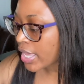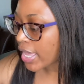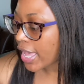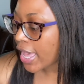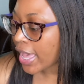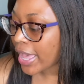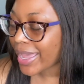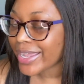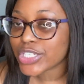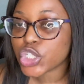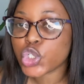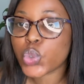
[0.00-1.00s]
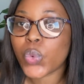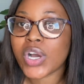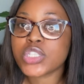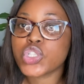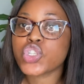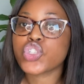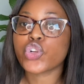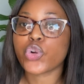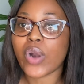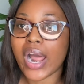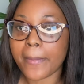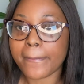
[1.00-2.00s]
and you want to
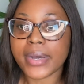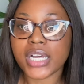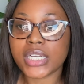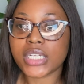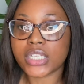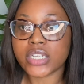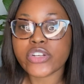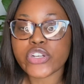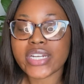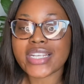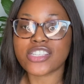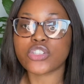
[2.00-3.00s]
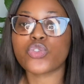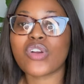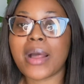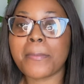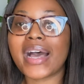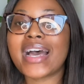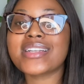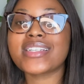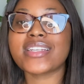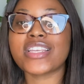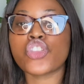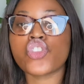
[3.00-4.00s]
scrub, literally scrub
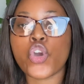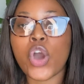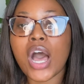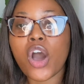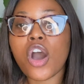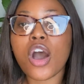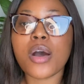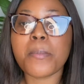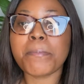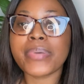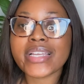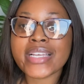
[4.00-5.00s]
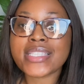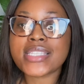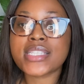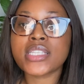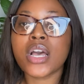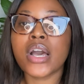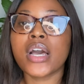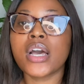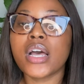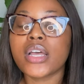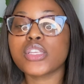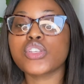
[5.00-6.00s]
underneath your armpits.
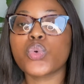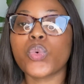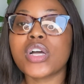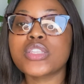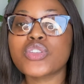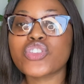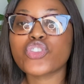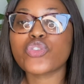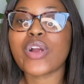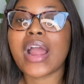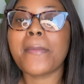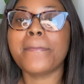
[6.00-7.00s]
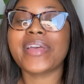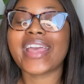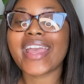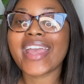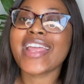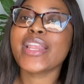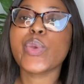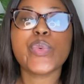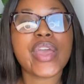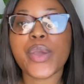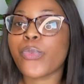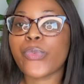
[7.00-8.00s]
You want to scrub
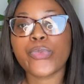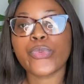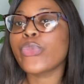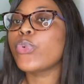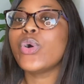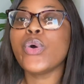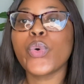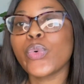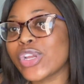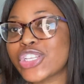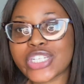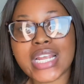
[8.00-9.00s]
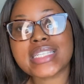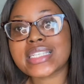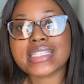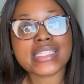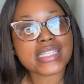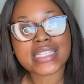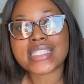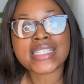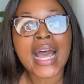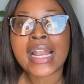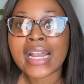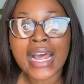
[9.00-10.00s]
anywhere which doesn't see
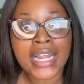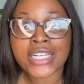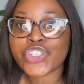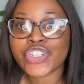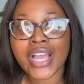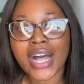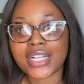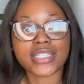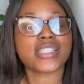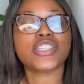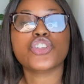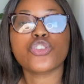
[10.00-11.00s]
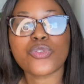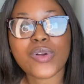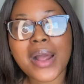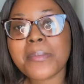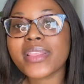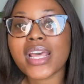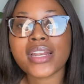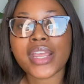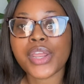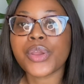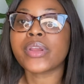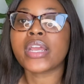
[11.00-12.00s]
sunlight. Child, scrub that
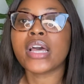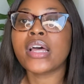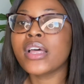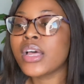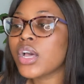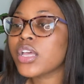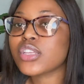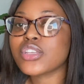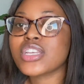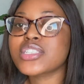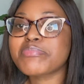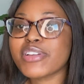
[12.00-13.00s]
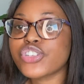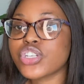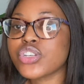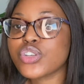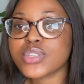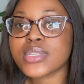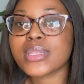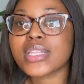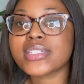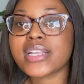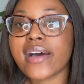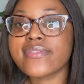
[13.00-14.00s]
area, especially using the
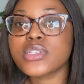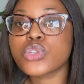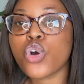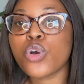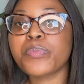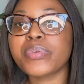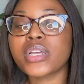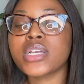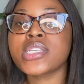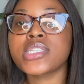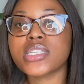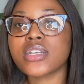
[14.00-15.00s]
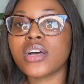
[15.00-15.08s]
Dove soap, because